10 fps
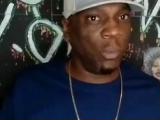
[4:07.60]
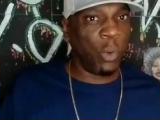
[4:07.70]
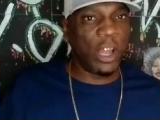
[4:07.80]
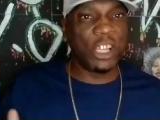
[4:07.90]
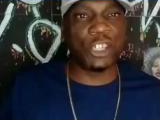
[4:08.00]

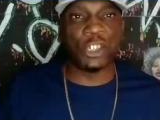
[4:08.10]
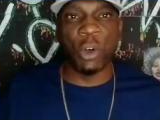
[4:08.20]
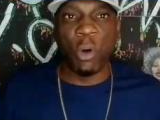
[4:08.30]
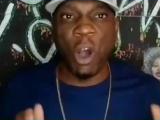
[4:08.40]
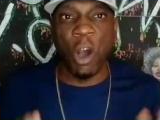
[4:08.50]
what is
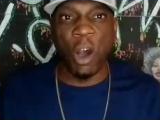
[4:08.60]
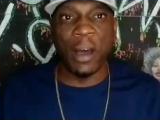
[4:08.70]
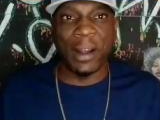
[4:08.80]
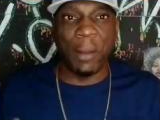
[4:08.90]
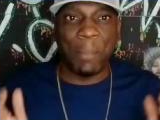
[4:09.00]
so
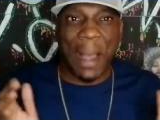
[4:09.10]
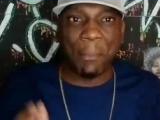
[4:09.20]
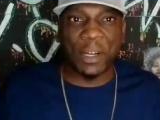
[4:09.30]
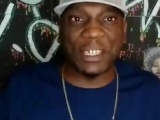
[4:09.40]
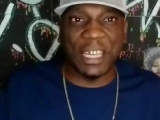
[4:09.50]
hard
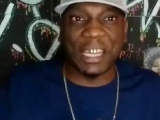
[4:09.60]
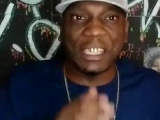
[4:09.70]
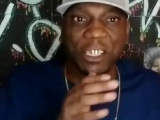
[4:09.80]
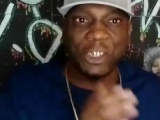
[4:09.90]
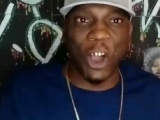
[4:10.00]
about
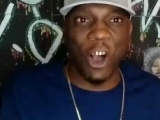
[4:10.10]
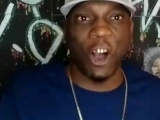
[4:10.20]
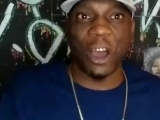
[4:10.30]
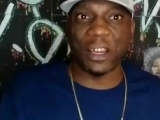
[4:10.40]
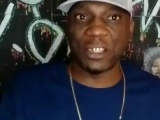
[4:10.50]
protecting the
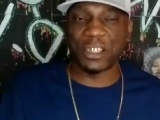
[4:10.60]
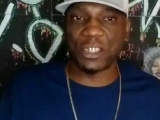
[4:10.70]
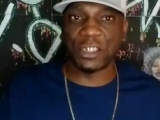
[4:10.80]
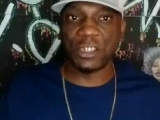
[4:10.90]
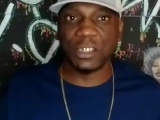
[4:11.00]

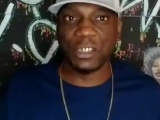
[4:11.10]
artist?